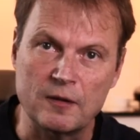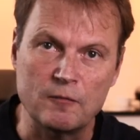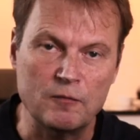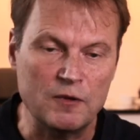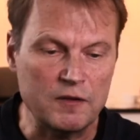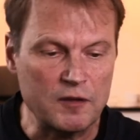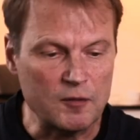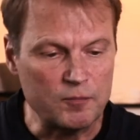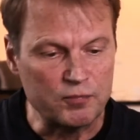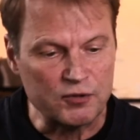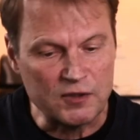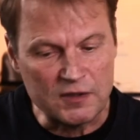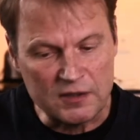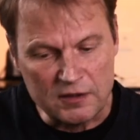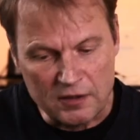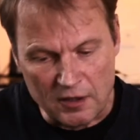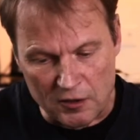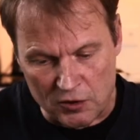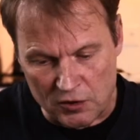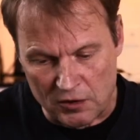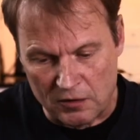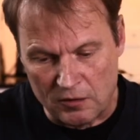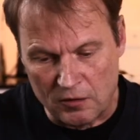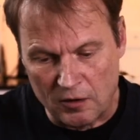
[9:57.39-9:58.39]
with a
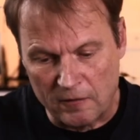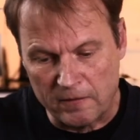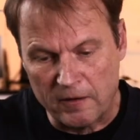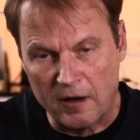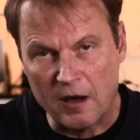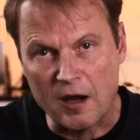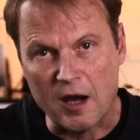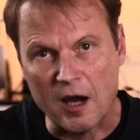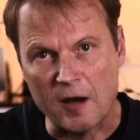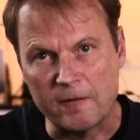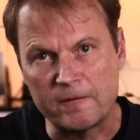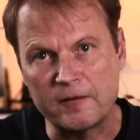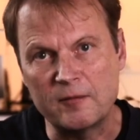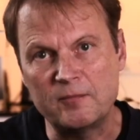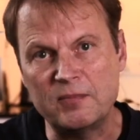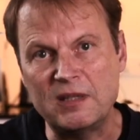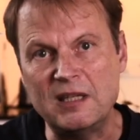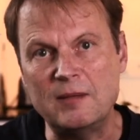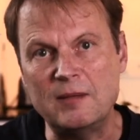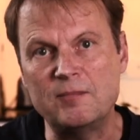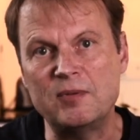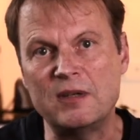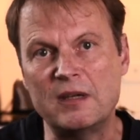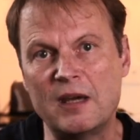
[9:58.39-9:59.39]
precision of half a
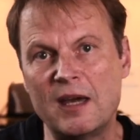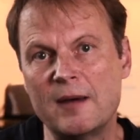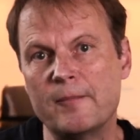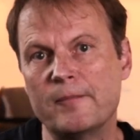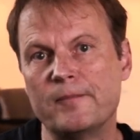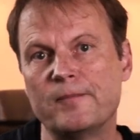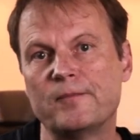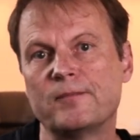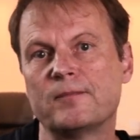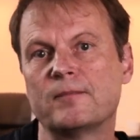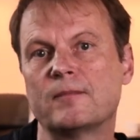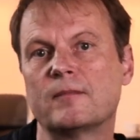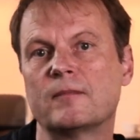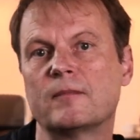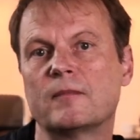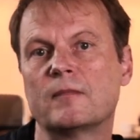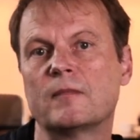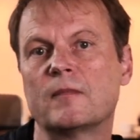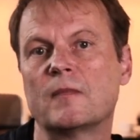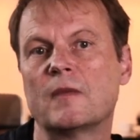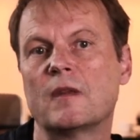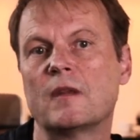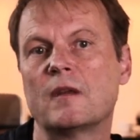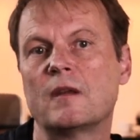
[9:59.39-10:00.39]
ppm.
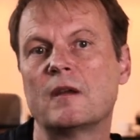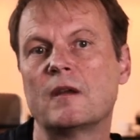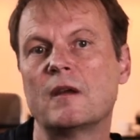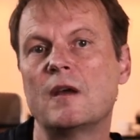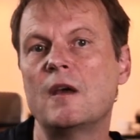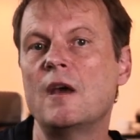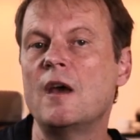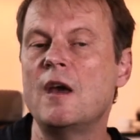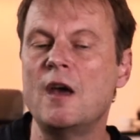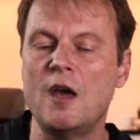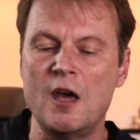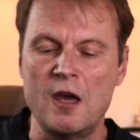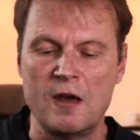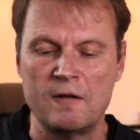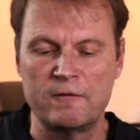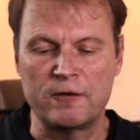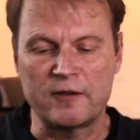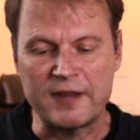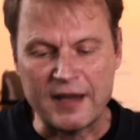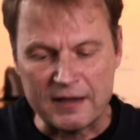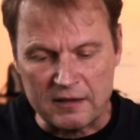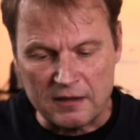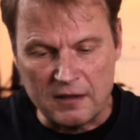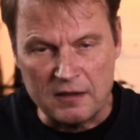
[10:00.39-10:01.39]
For that